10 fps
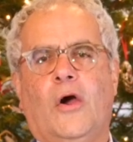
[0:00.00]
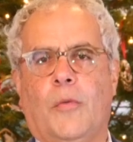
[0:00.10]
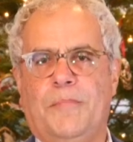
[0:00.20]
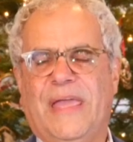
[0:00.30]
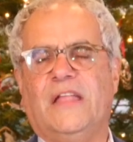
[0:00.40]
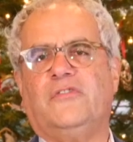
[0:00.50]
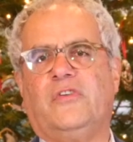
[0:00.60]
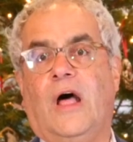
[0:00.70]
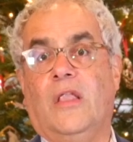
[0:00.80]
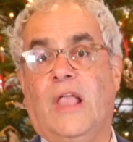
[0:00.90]
or
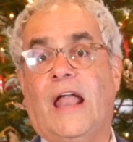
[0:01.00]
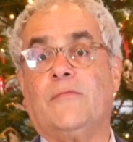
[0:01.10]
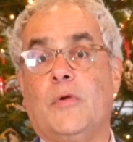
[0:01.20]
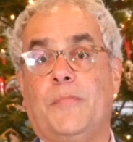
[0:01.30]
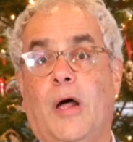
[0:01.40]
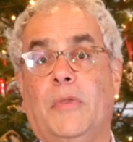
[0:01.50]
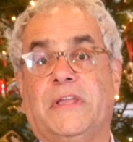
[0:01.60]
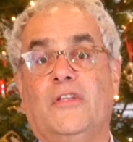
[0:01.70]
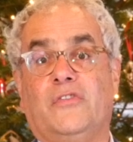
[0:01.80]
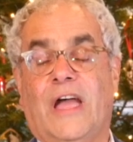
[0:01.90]
pits a lot of
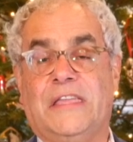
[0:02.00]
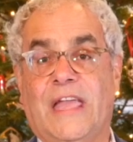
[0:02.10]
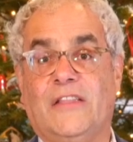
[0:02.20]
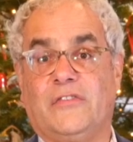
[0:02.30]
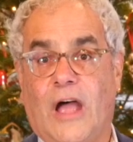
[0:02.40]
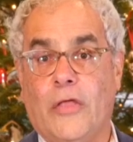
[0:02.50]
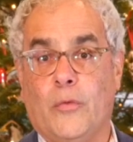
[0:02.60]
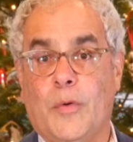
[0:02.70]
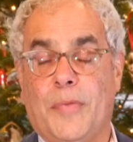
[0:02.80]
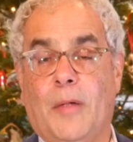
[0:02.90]
Republicans against other
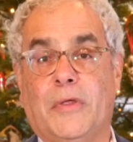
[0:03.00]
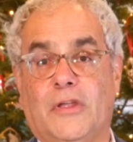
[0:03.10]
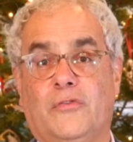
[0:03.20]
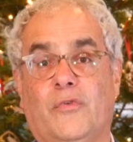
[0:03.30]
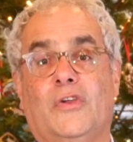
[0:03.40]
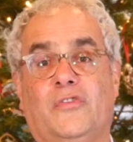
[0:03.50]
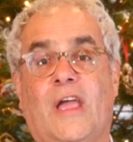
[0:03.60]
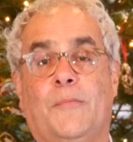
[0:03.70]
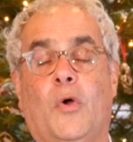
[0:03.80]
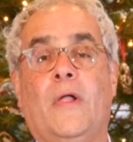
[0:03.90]
Republicans, for
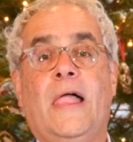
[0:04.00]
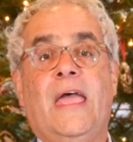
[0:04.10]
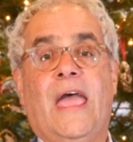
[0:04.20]
example,